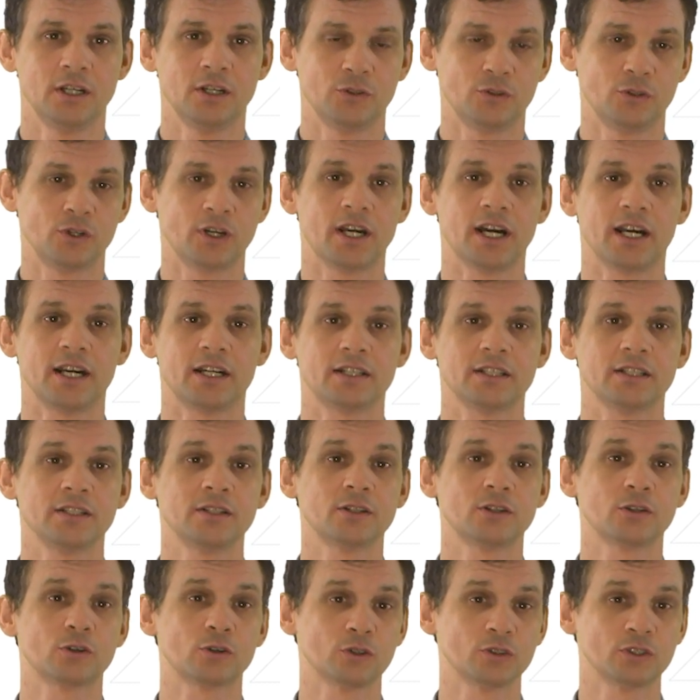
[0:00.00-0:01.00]
Regarding
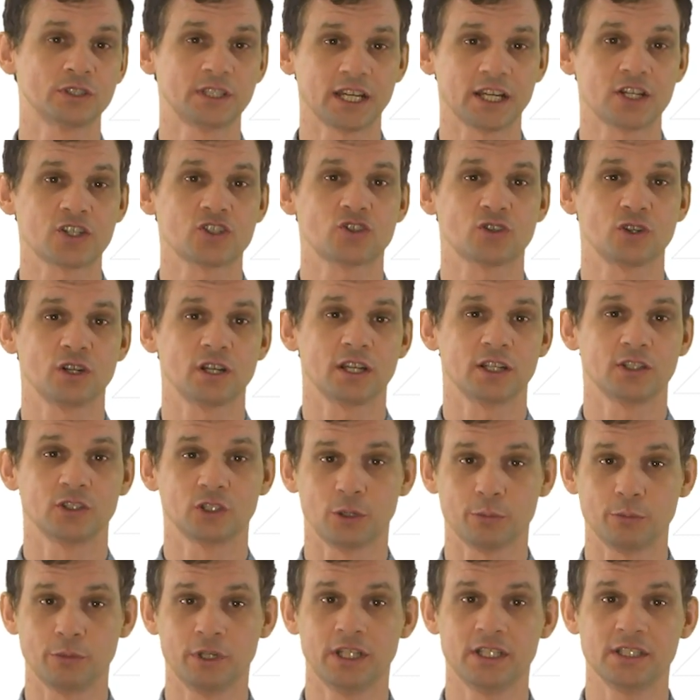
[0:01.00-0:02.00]
contextual
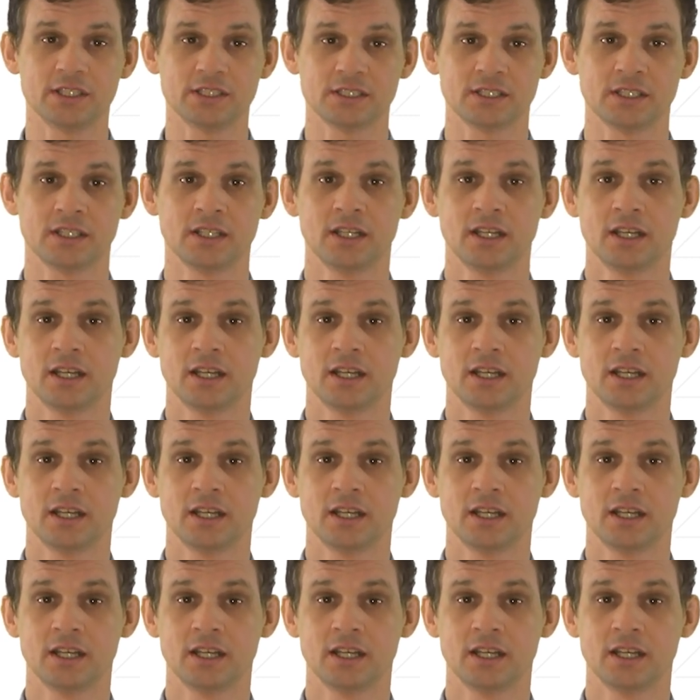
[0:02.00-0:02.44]
anomalies,